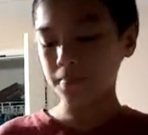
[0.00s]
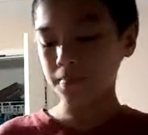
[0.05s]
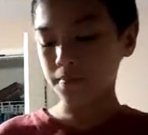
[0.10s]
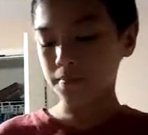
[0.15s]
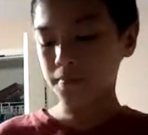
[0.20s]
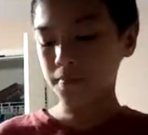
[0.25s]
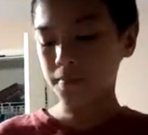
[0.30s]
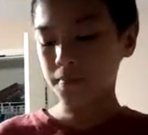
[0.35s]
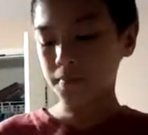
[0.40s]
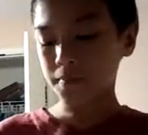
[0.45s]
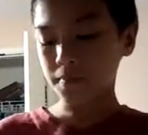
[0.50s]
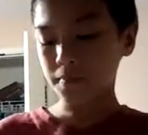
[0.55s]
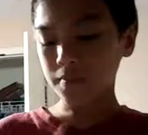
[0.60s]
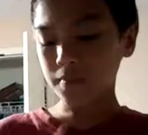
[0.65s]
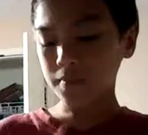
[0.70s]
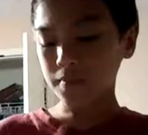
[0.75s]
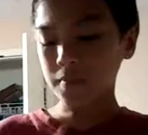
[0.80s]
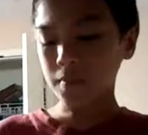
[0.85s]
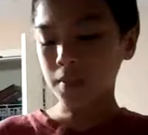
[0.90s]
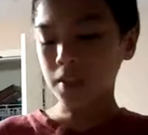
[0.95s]
I have a
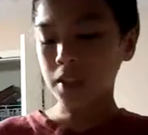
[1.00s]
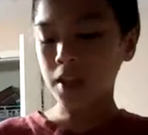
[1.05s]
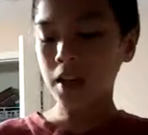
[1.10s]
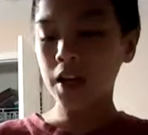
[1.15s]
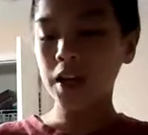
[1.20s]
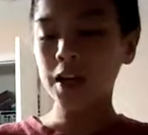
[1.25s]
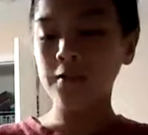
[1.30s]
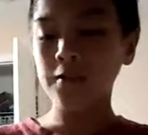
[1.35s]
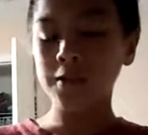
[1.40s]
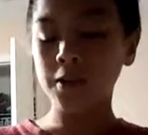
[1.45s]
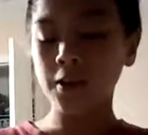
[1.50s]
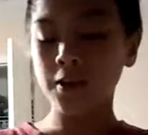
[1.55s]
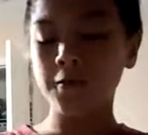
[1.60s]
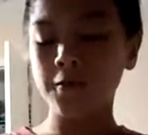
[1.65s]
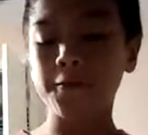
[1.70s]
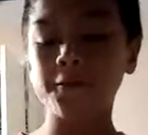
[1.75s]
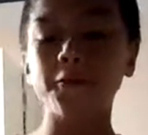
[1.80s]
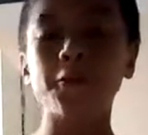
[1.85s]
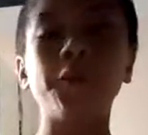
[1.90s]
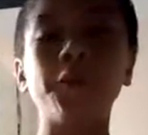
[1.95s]
Furfrou,
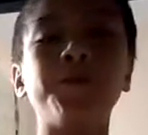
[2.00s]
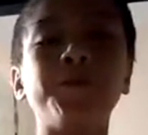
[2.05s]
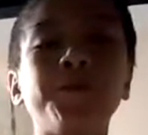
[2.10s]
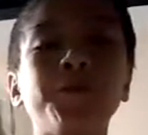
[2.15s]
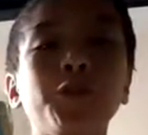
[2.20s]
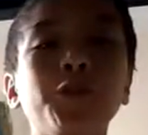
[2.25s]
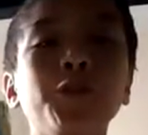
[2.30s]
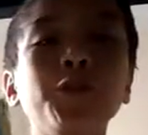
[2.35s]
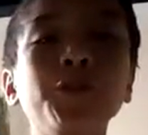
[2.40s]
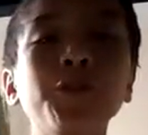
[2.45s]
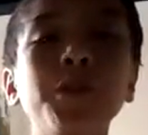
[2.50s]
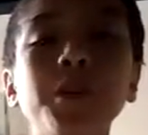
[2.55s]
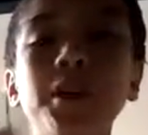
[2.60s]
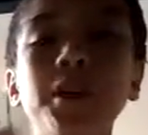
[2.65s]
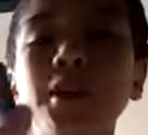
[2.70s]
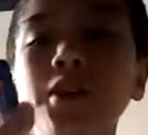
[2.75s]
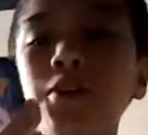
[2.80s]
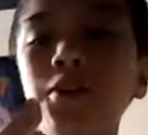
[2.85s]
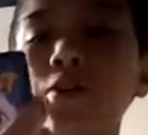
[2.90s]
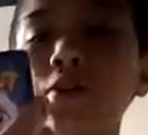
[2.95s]
which is
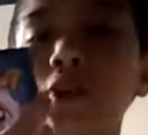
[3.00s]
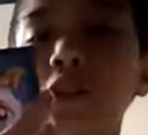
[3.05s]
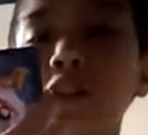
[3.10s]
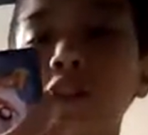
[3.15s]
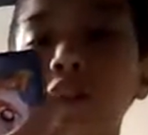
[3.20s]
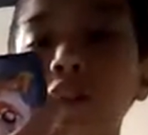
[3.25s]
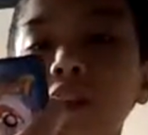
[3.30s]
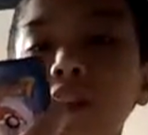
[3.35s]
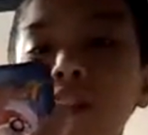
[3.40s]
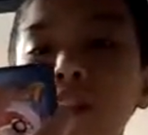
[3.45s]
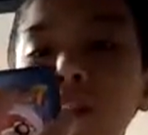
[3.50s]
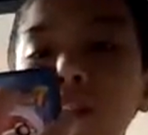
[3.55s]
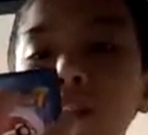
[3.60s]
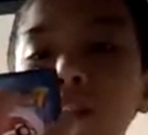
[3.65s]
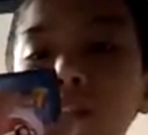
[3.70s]
a basic type.